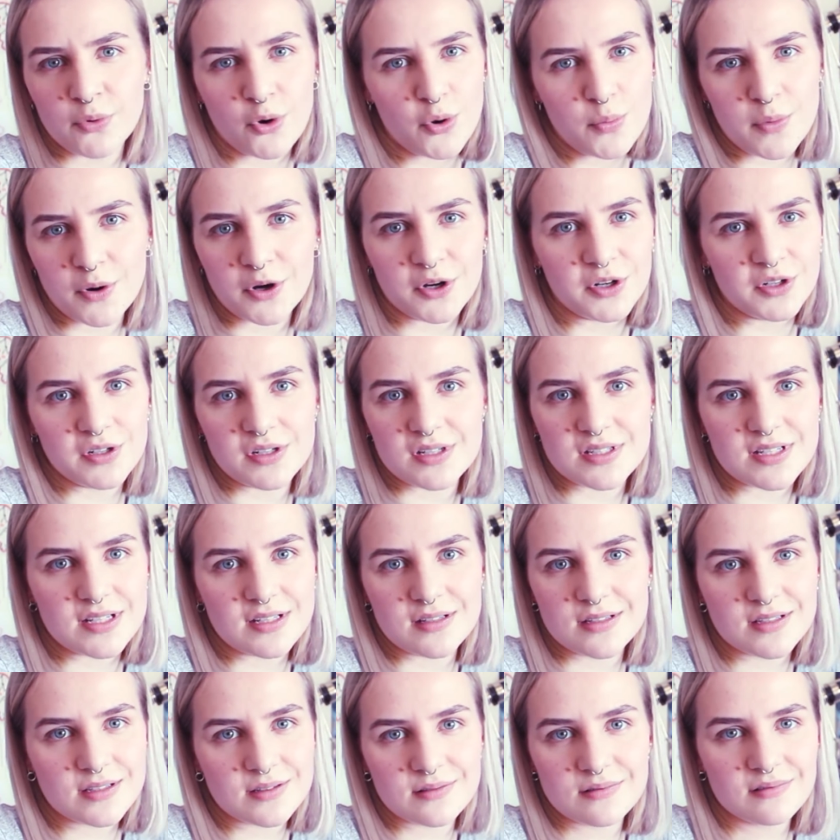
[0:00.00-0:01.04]
pro markers,
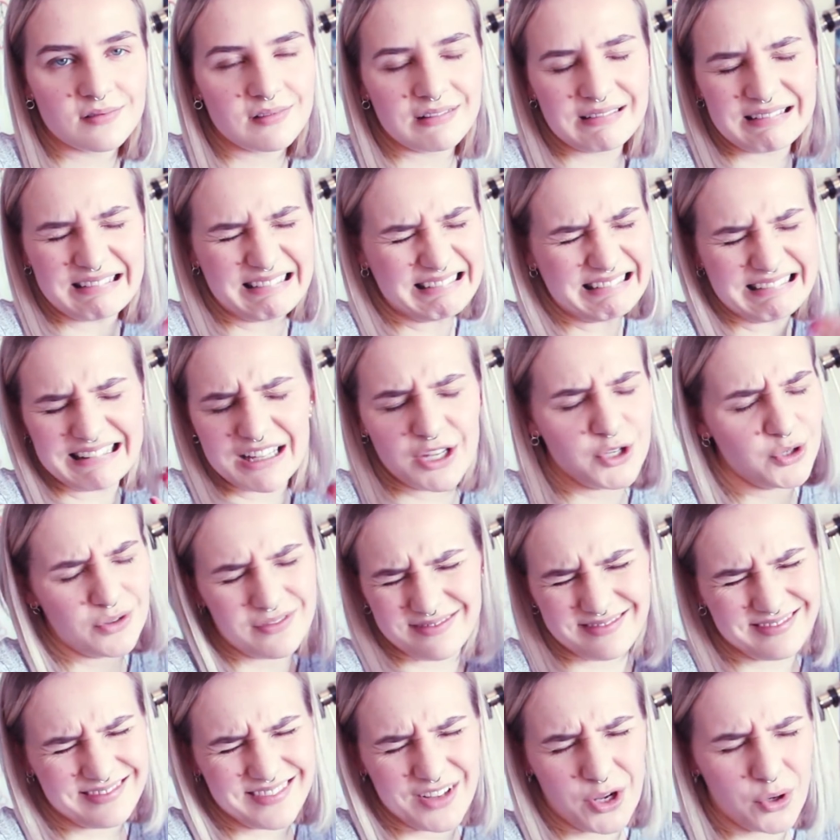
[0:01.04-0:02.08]
it's...
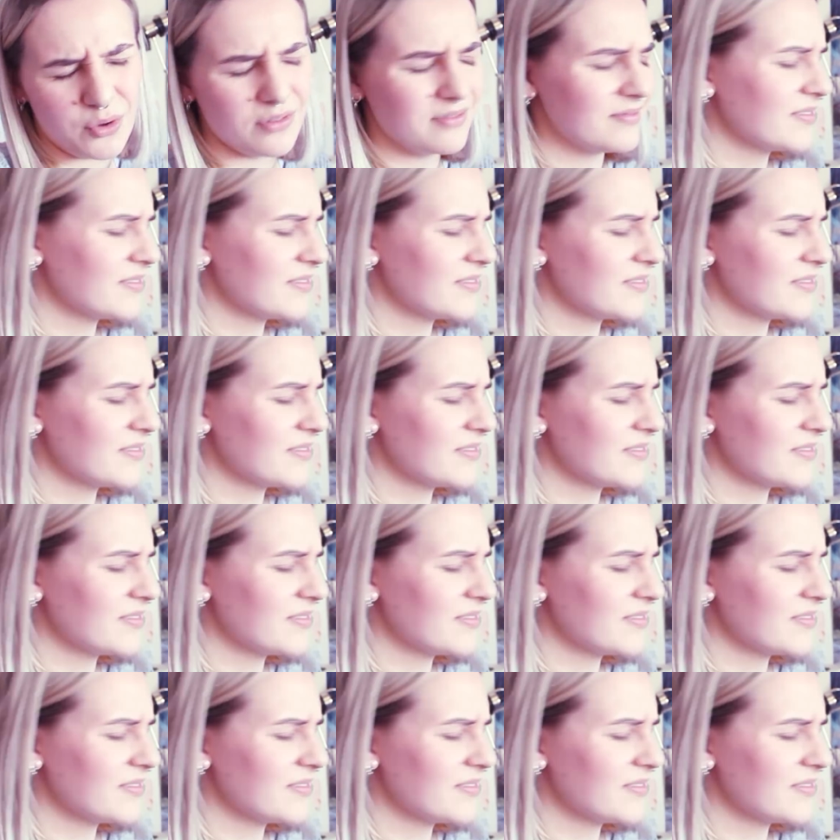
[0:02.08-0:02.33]
no.